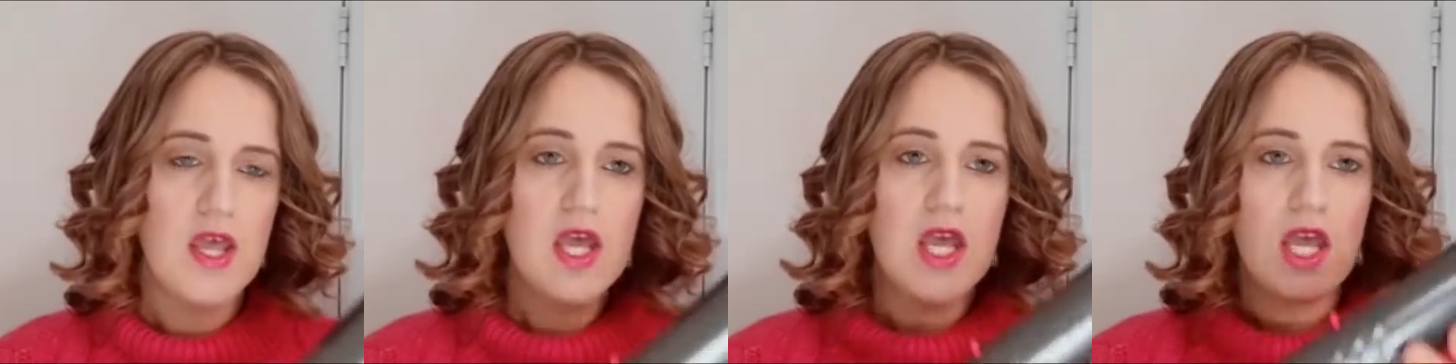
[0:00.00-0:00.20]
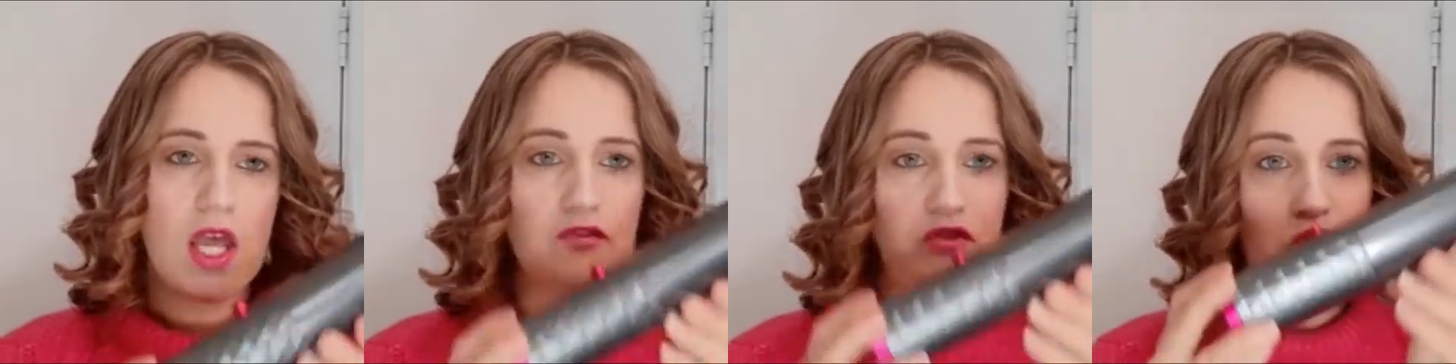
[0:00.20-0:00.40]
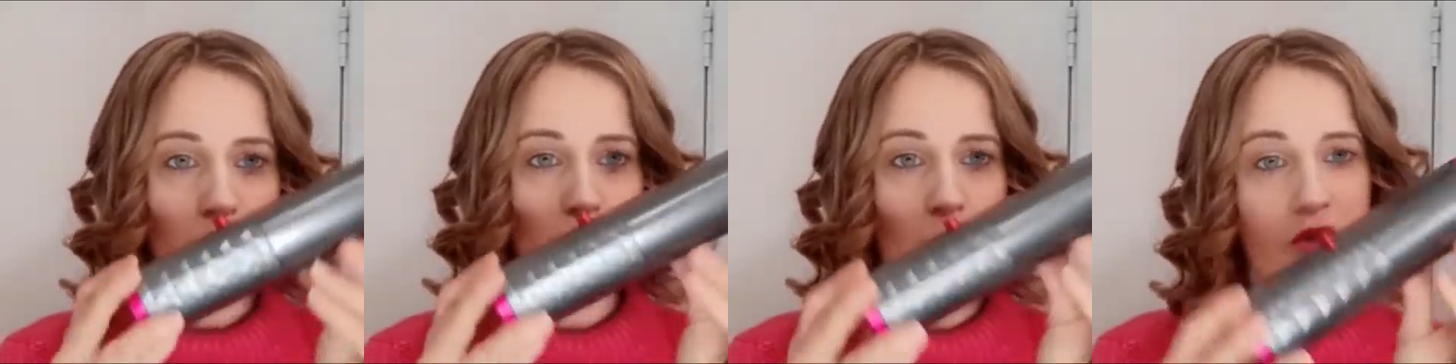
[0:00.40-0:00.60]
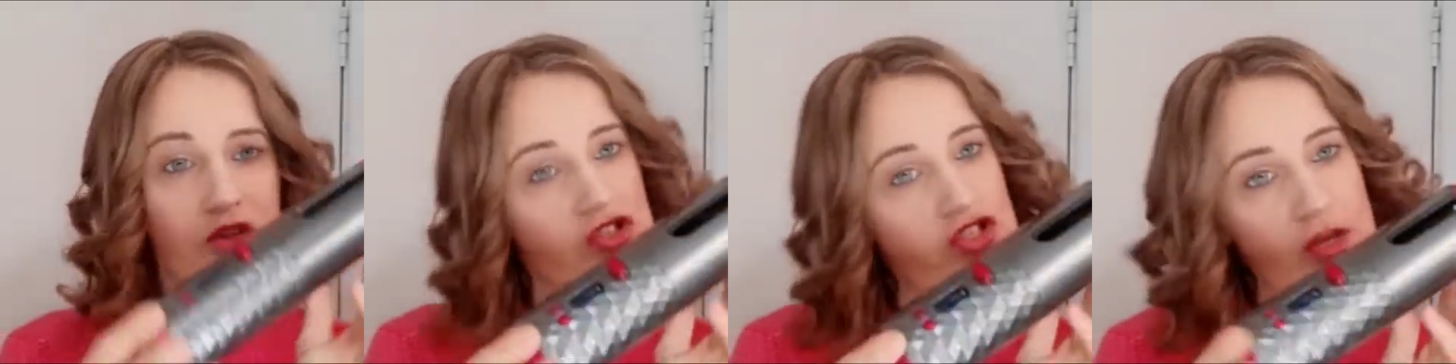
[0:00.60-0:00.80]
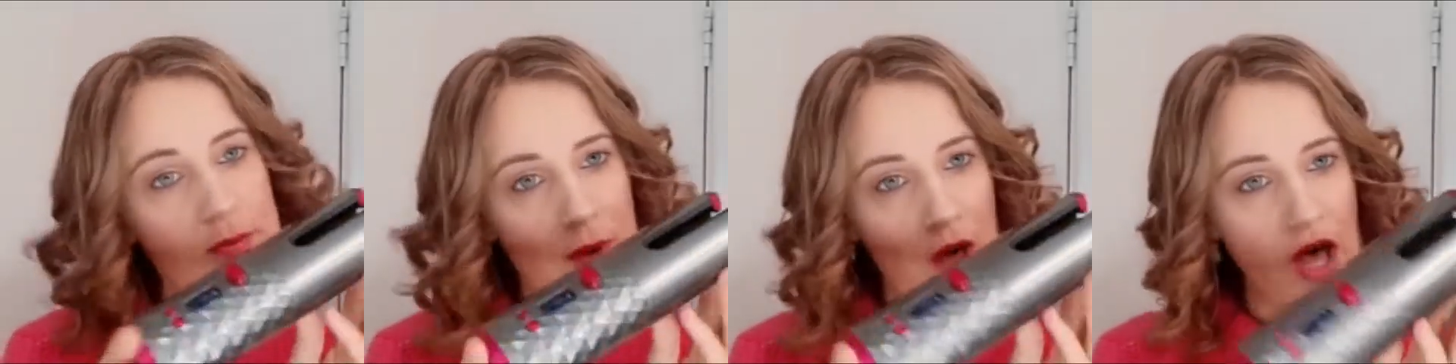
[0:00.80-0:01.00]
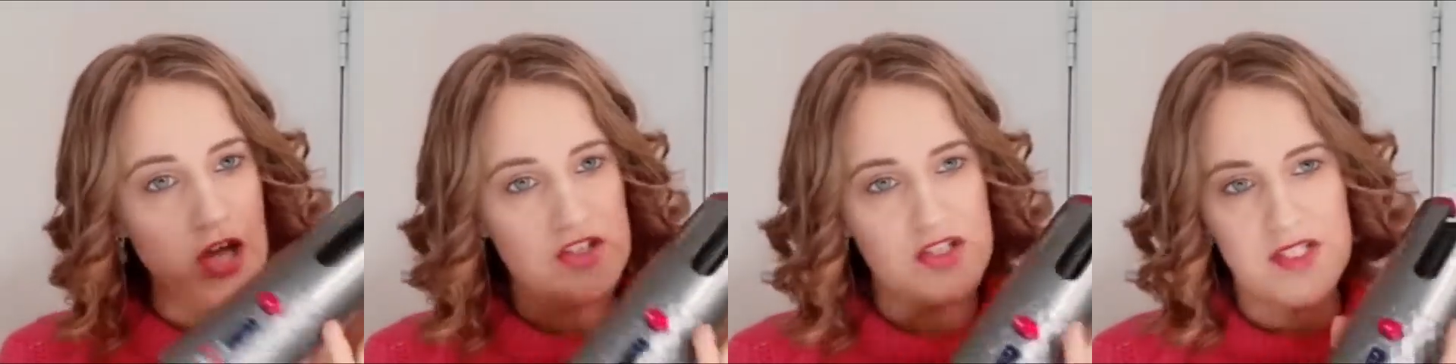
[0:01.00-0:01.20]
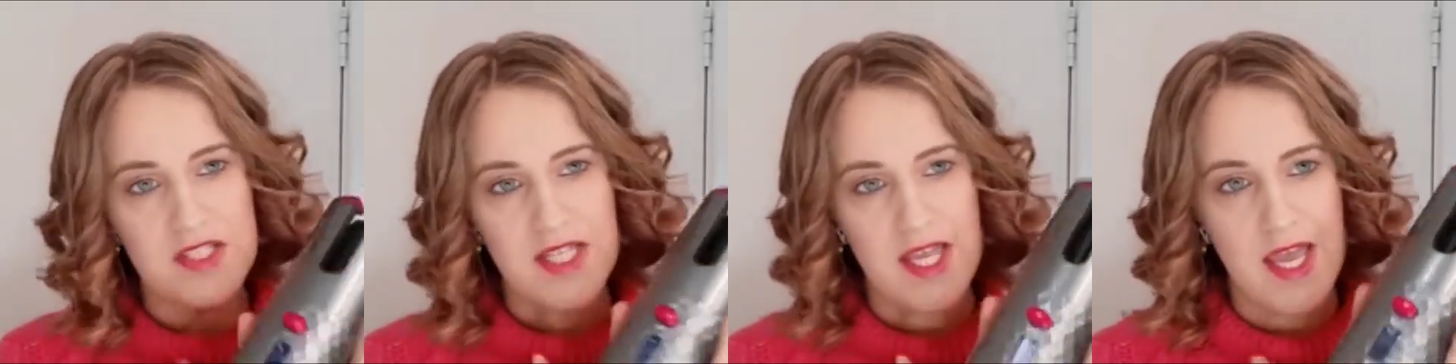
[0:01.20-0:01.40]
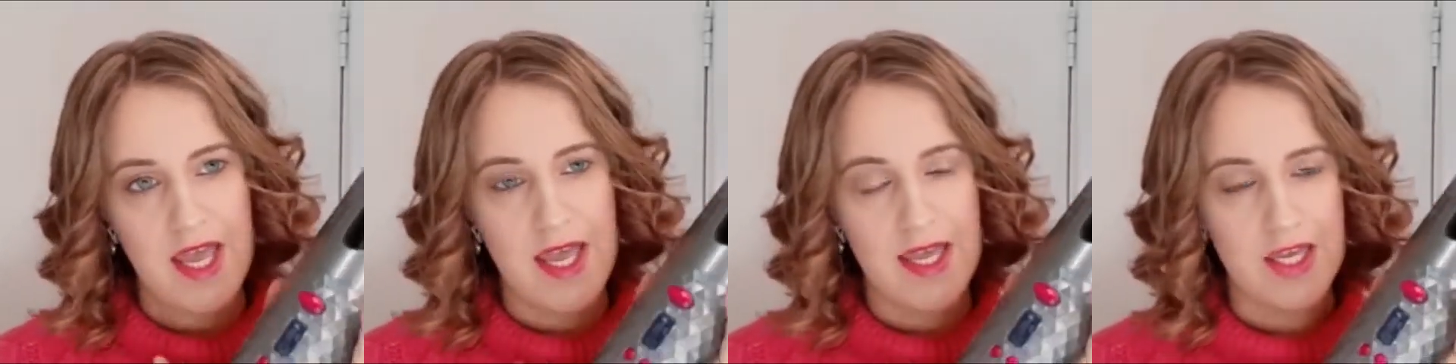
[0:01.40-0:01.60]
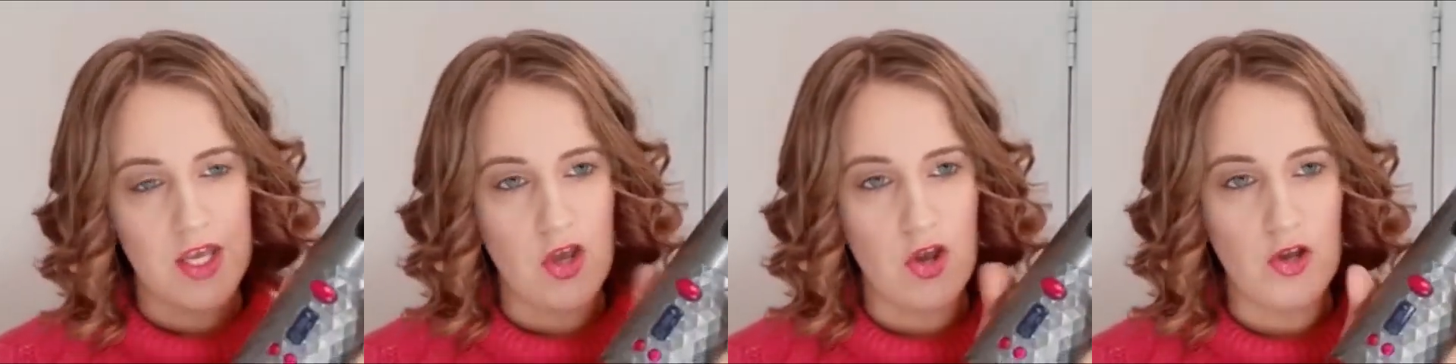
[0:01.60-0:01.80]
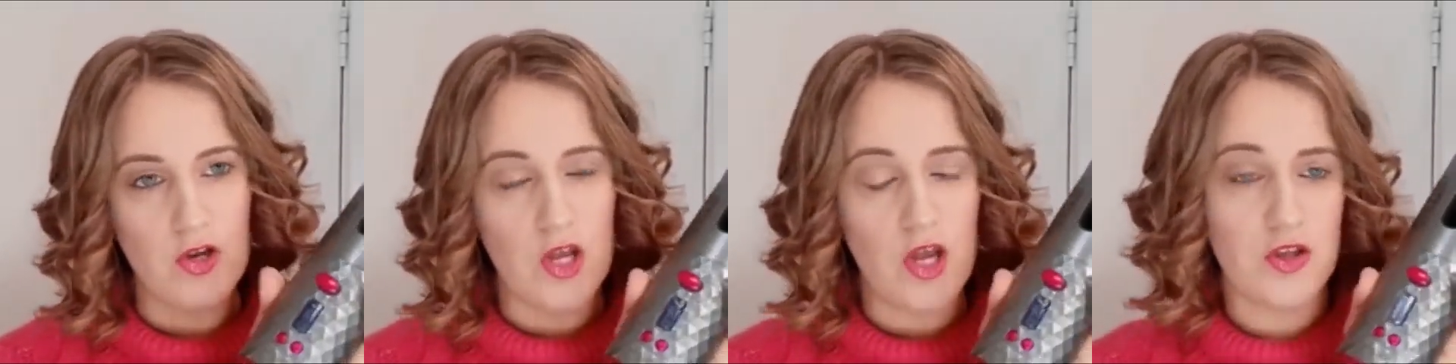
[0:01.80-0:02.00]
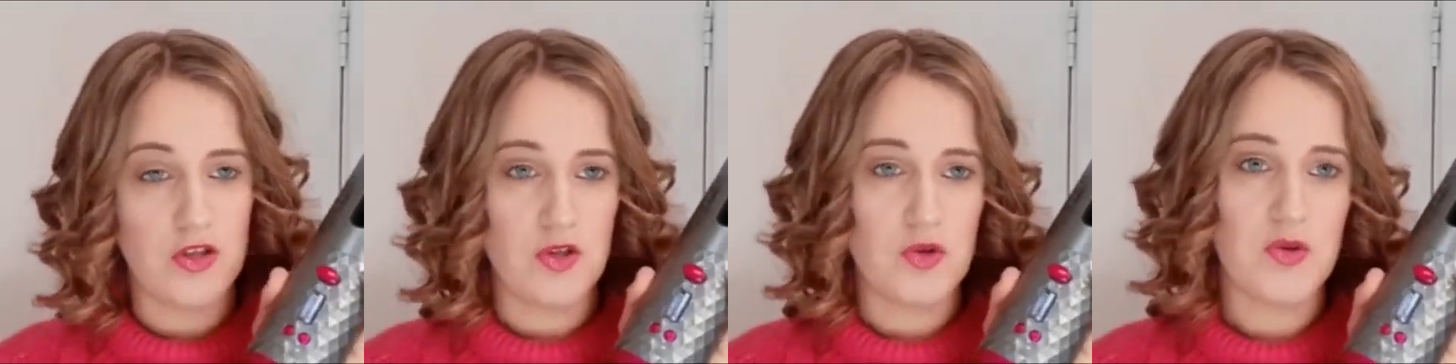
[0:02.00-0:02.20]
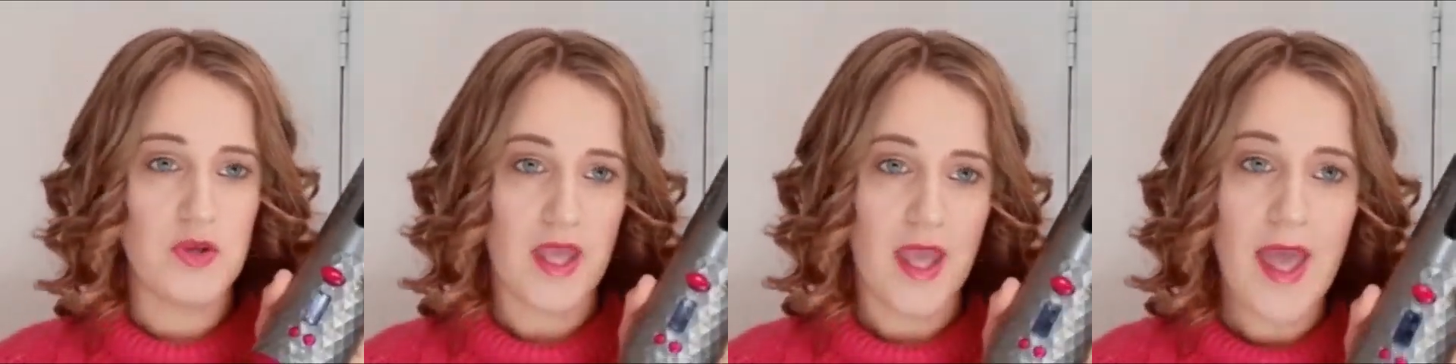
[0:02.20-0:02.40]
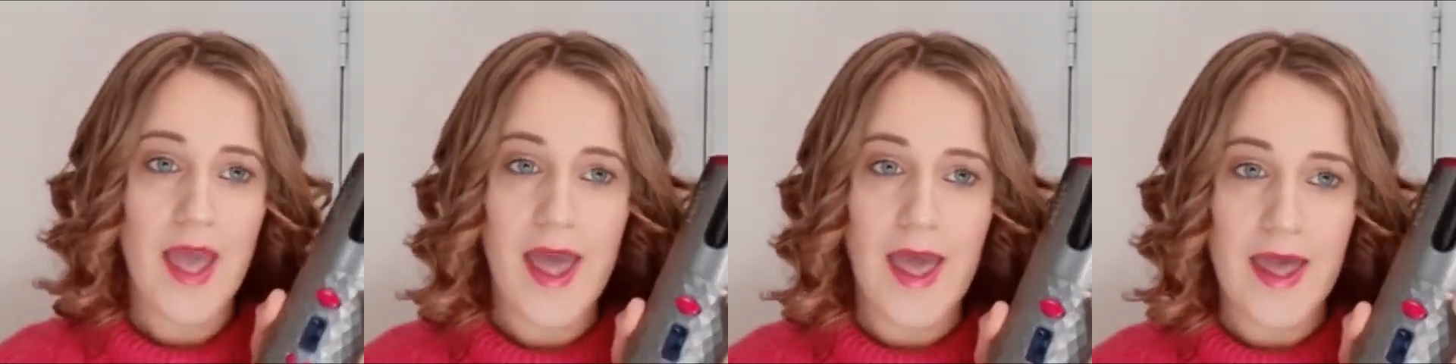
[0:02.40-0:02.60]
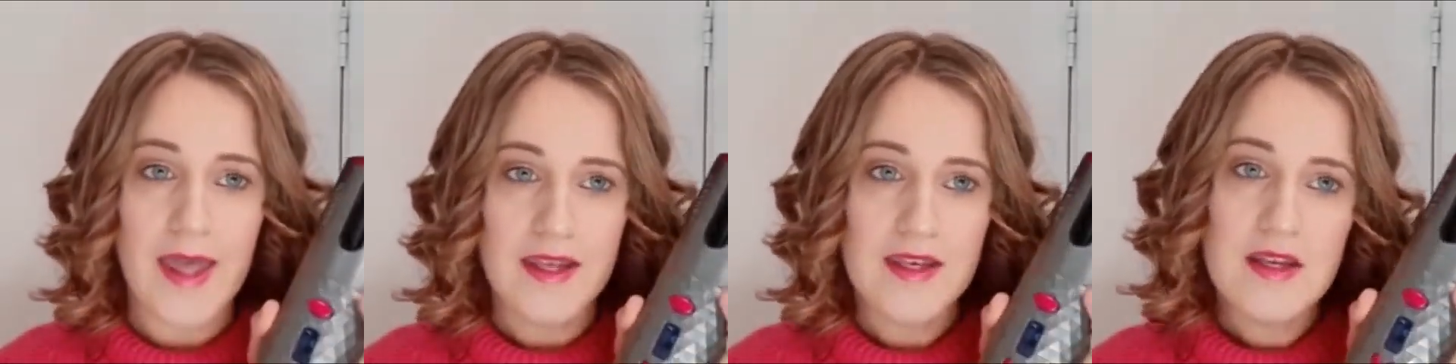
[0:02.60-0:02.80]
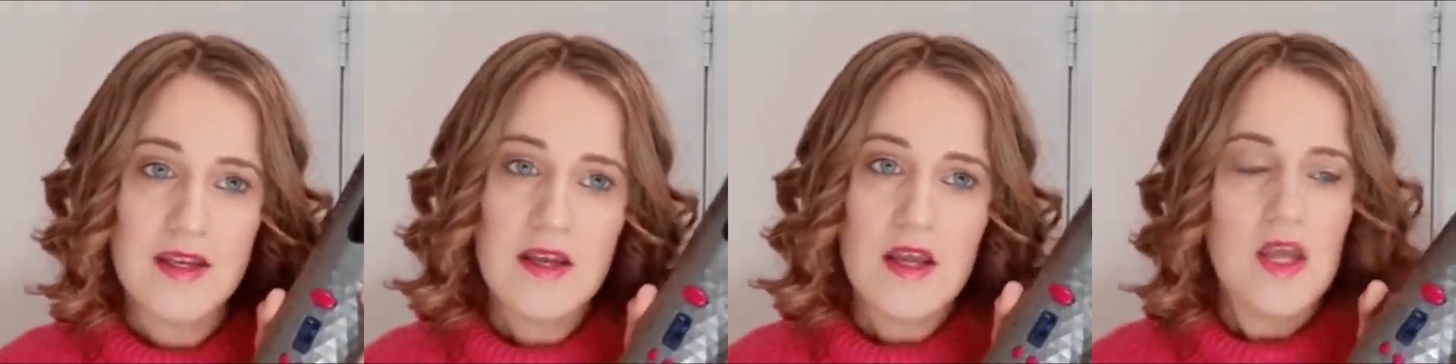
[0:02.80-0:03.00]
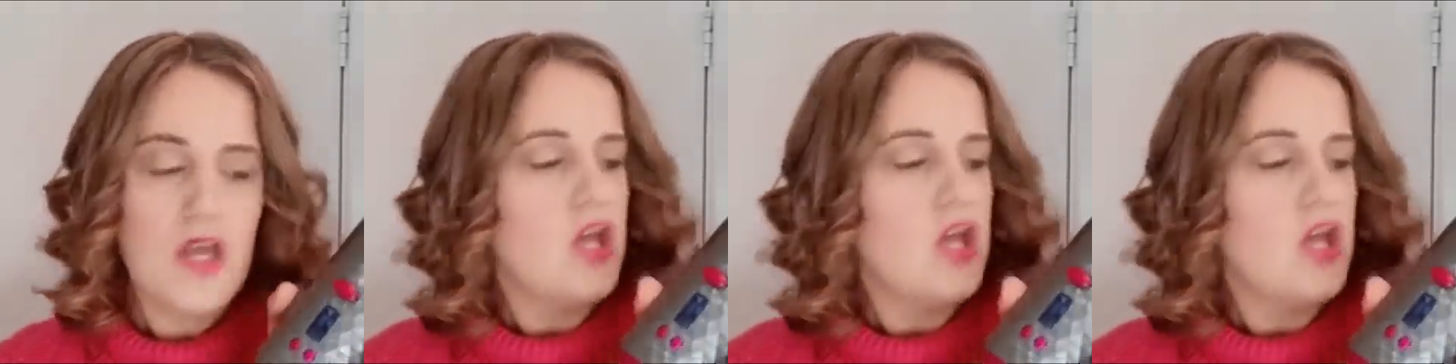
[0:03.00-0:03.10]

If you want to purchase the hair curler, you can